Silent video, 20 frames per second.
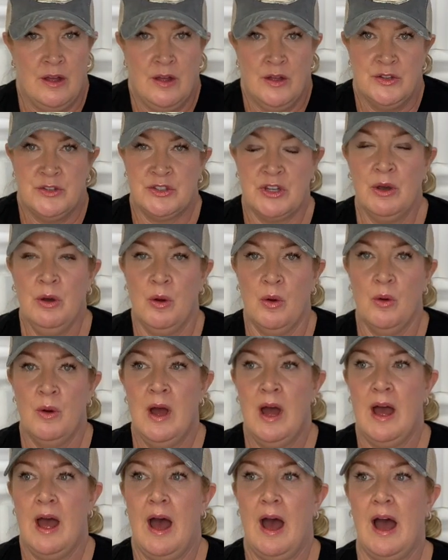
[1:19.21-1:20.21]
So
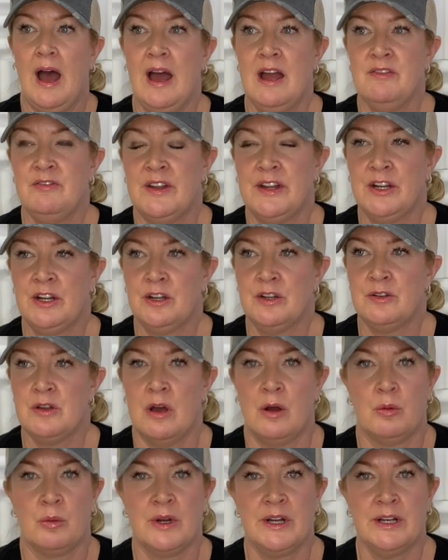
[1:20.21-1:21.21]
I figured
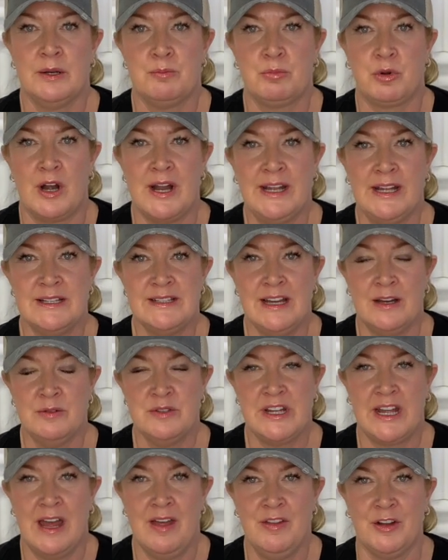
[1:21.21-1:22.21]
we're going to break it down
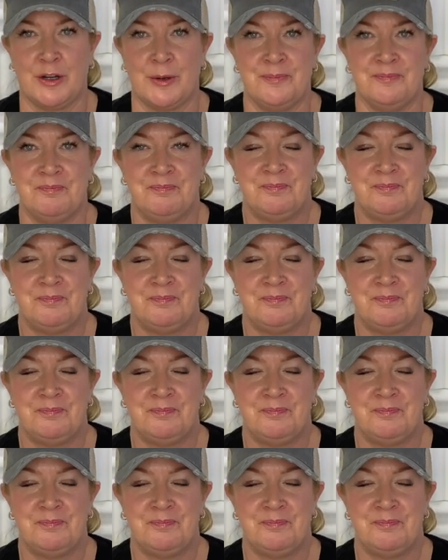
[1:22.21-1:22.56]
together.